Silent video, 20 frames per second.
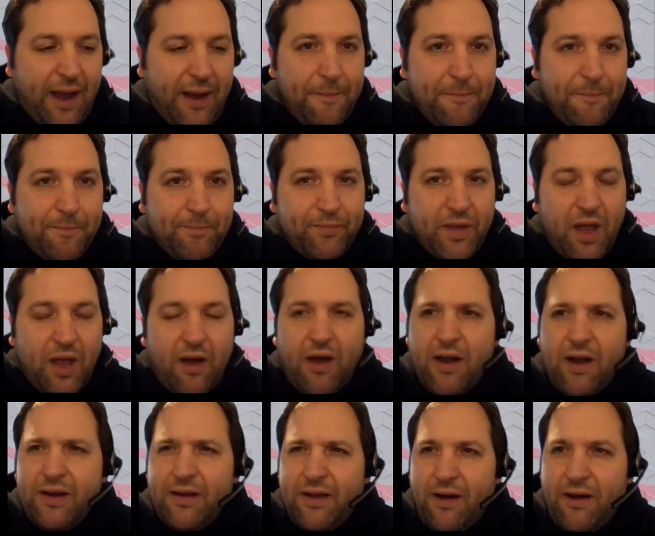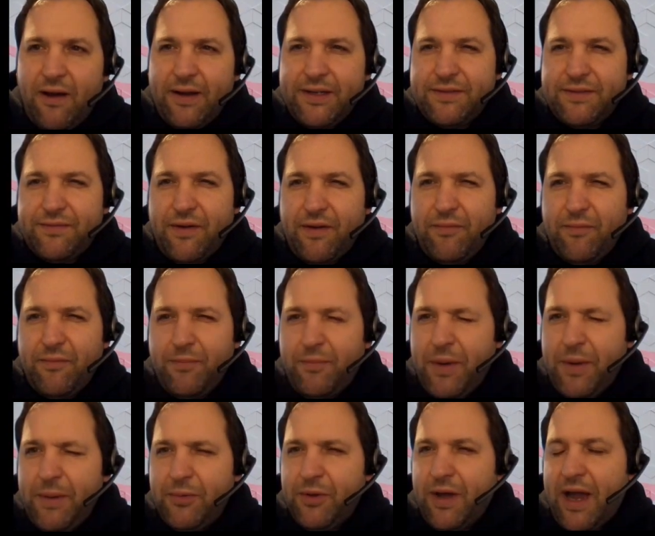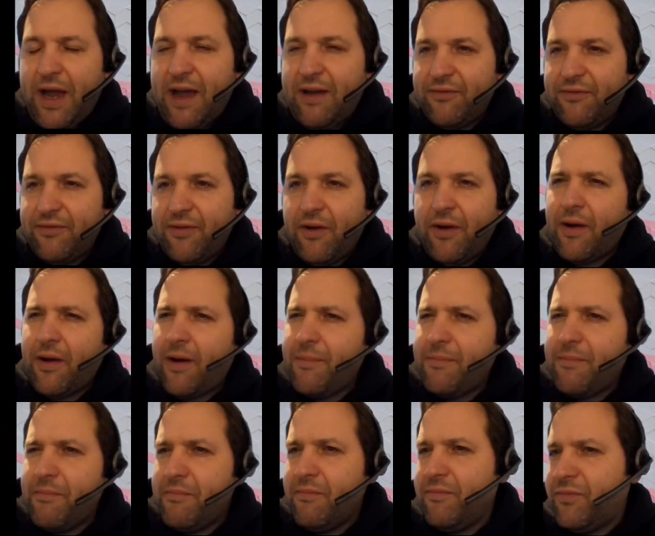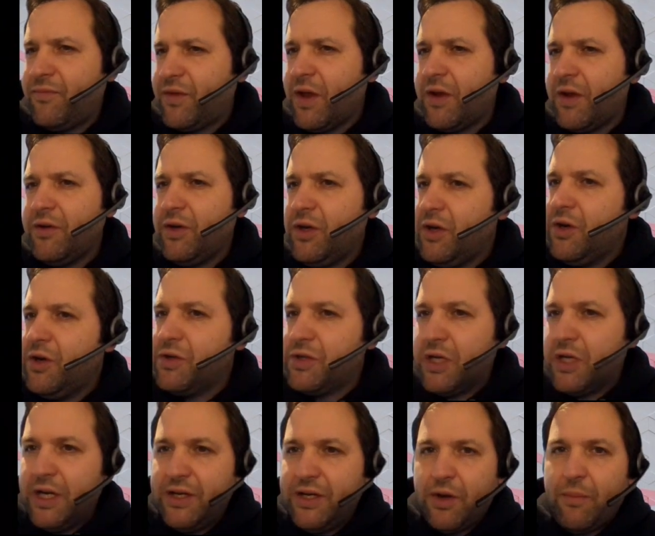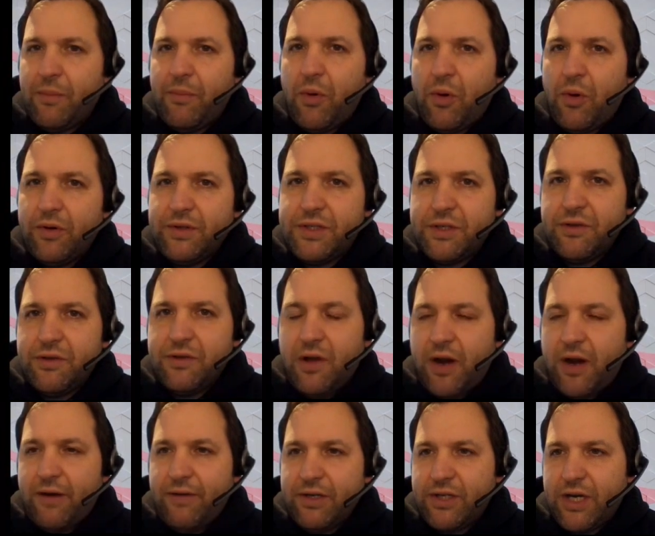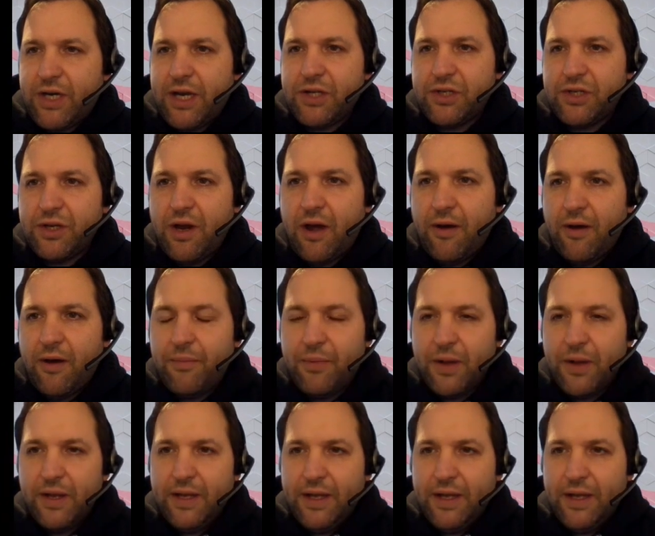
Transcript: Hi guys, for people that haven't, I don't usually jump on to the Higher Education Hub.